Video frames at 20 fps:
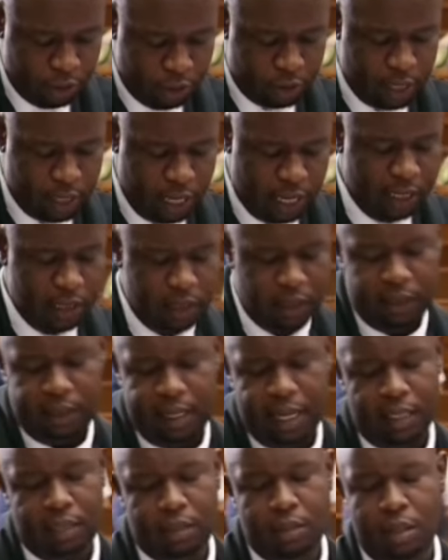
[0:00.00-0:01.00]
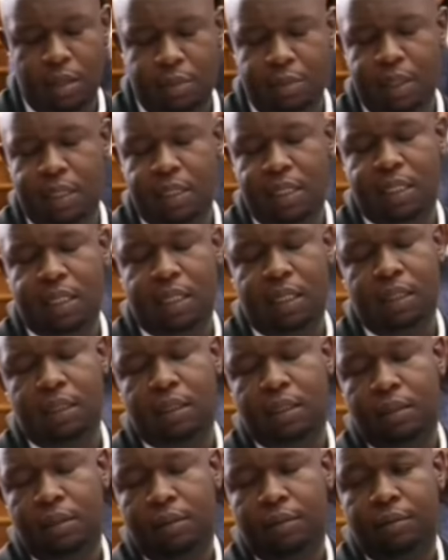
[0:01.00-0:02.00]
Did you tell that to the
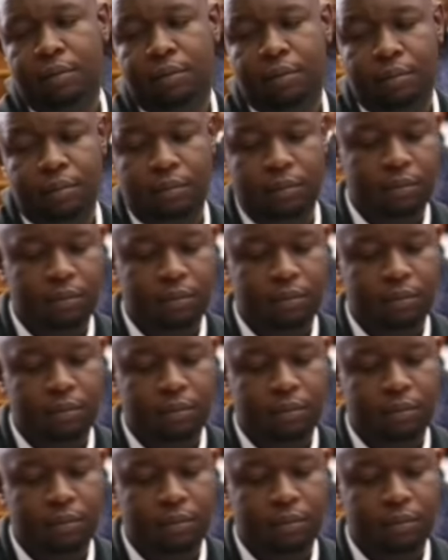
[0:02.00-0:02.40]
magistrate?